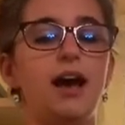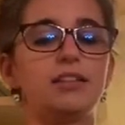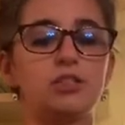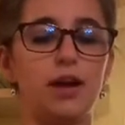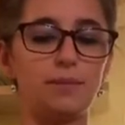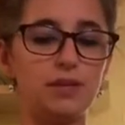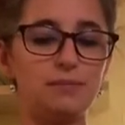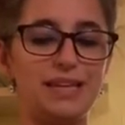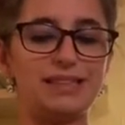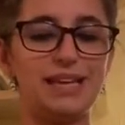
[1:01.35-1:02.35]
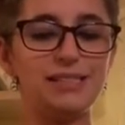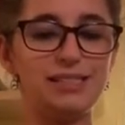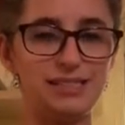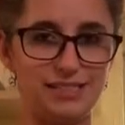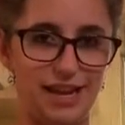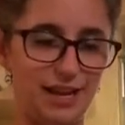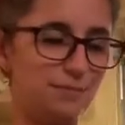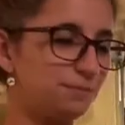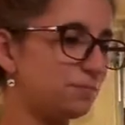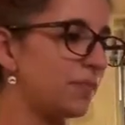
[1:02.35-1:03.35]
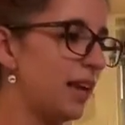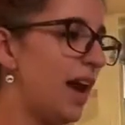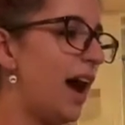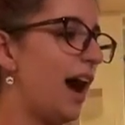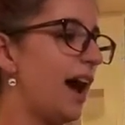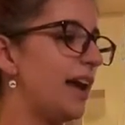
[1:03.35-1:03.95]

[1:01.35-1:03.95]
So I'm gonna make that today. I